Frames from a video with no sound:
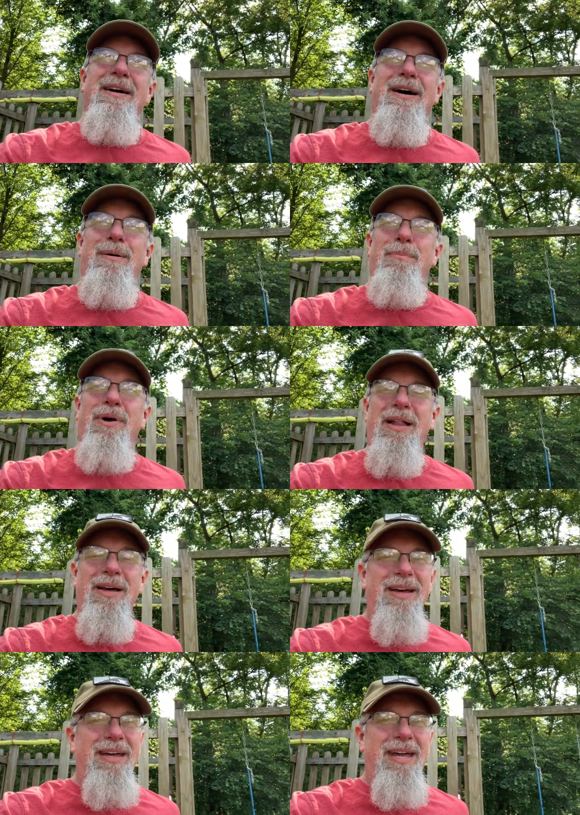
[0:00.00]

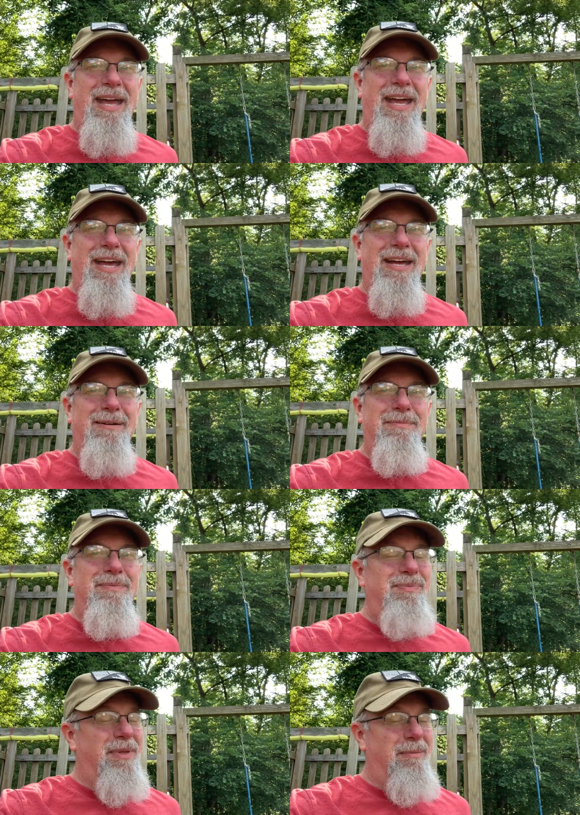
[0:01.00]
umbrella and
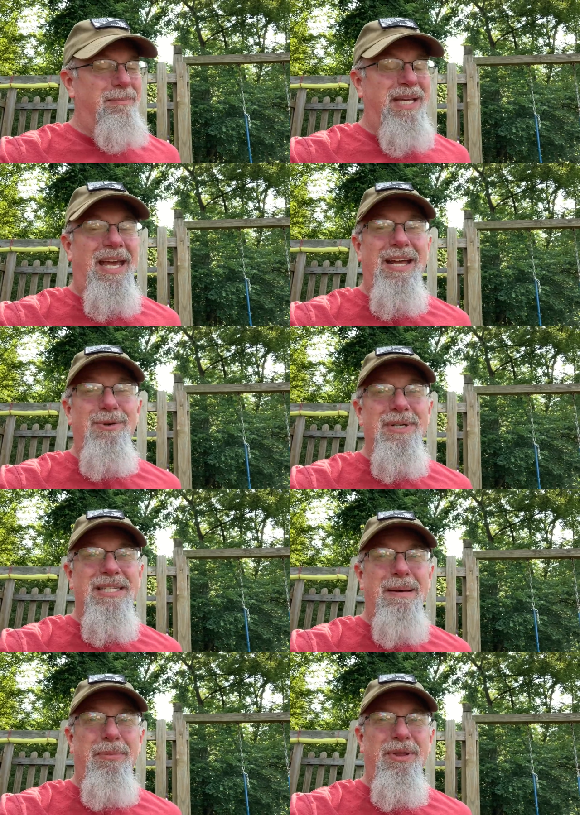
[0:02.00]
began to
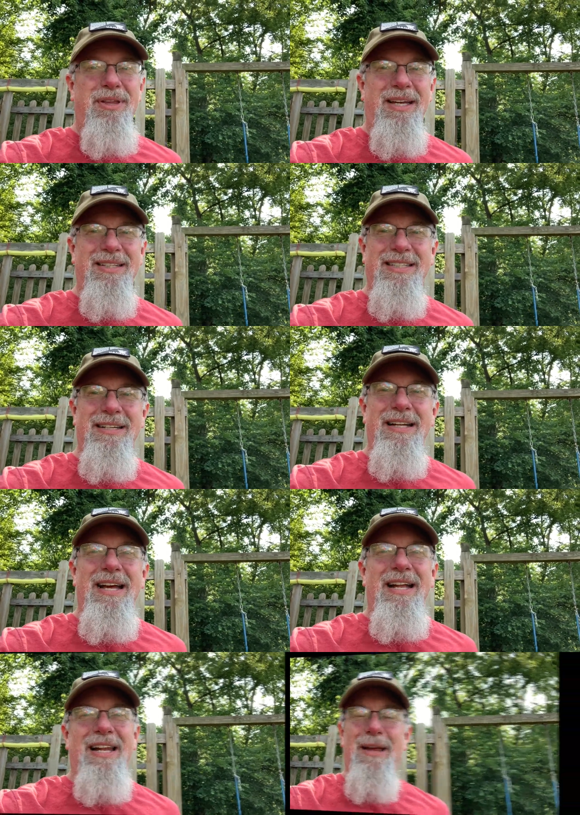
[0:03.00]
assemble things.
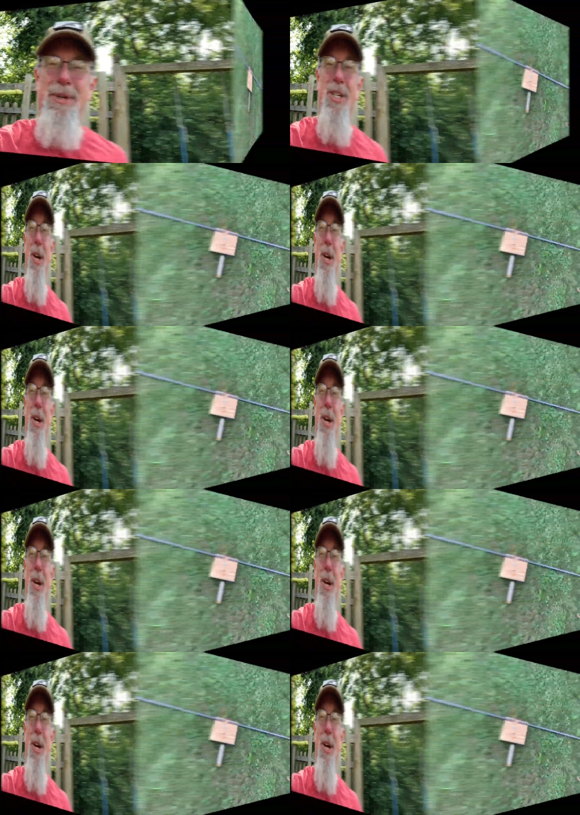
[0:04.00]
Let me show